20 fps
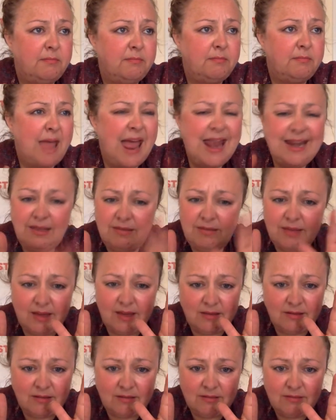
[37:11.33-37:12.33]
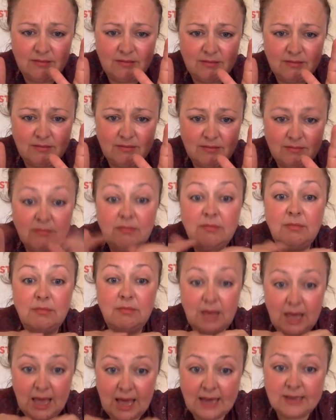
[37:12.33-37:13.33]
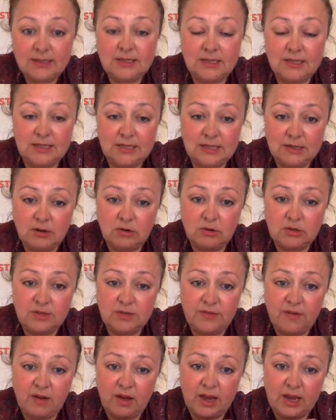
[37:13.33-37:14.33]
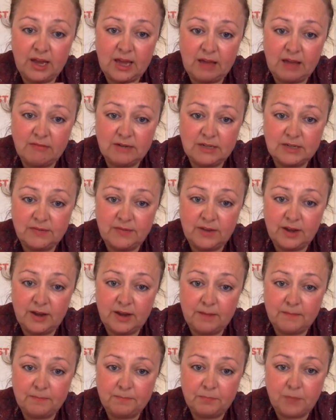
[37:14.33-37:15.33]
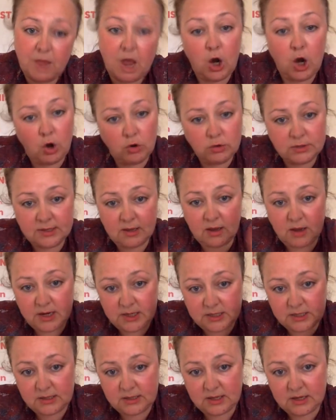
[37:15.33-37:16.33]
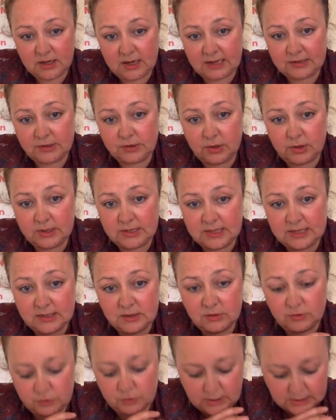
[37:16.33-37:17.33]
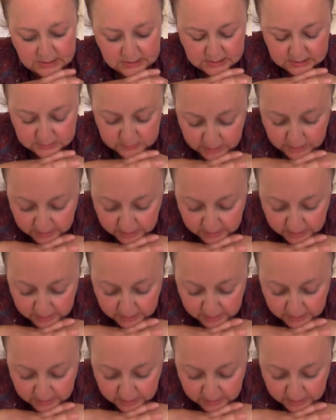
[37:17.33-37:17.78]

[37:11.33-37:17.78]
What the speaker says: anything. It has to detoxify and get rid of it alongside the gastrointestinal tract as